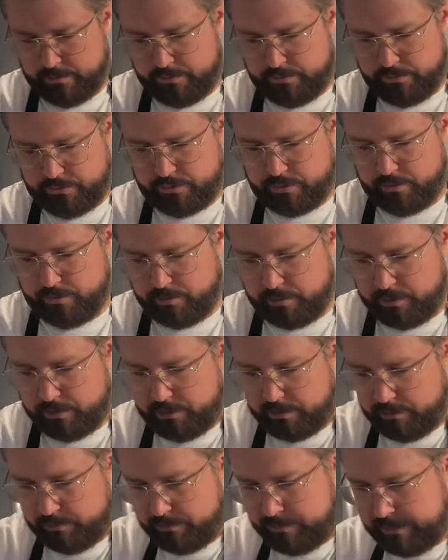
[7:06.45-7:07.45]
Just go
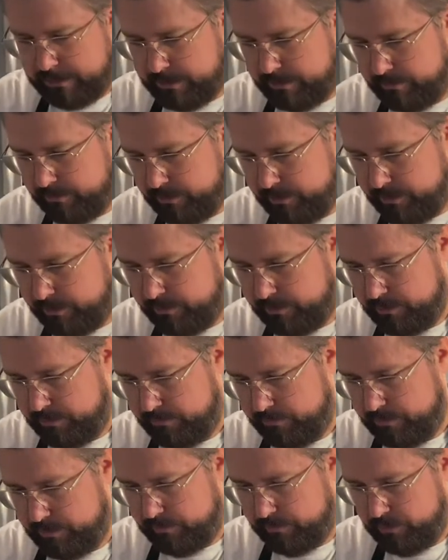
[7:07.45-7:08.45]
all around.
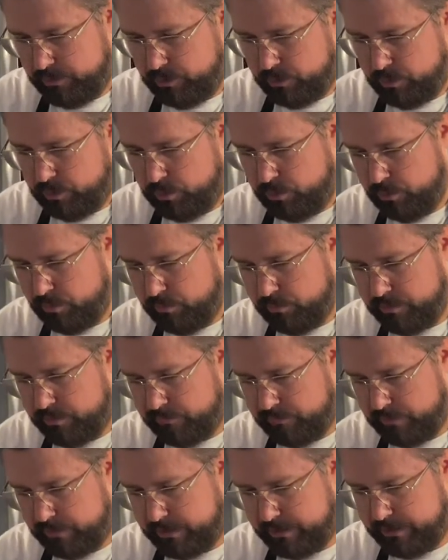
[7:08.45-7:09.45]
If you have a little hole, it's
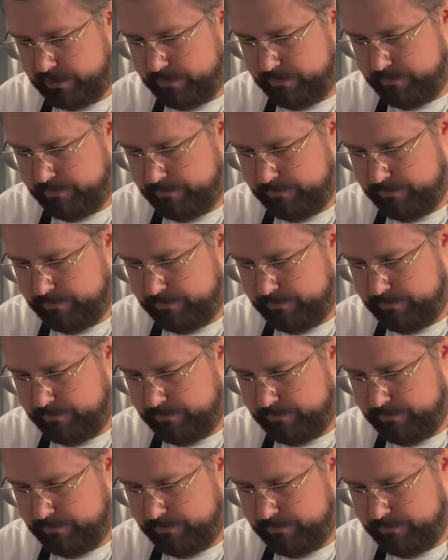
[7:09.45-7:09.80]
fine.